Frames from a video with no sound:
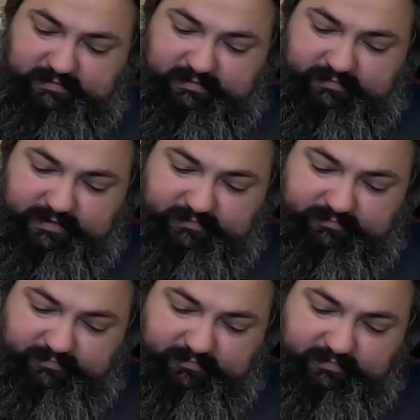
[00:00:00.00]
Come on.
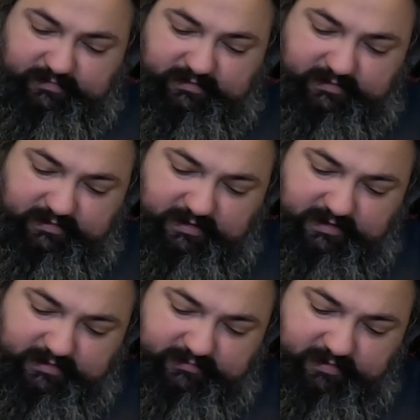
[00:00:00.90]

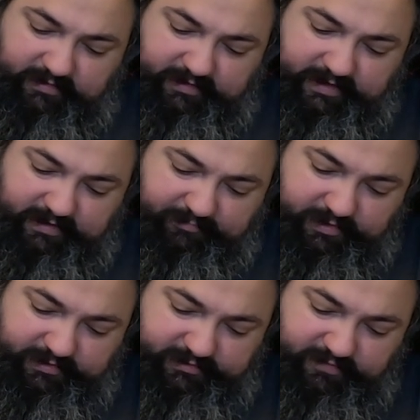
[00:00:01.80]
It's probably going to
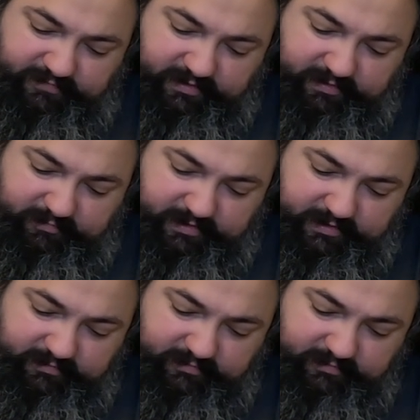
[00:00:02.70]
put us over, but